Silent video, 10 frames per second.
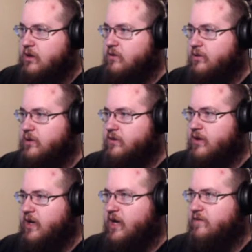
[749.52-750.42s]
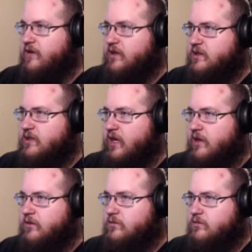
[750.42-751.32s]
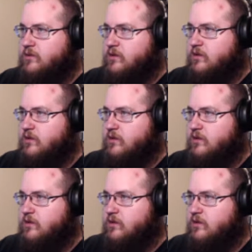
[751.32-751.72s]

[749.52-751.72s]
We don't have any tails.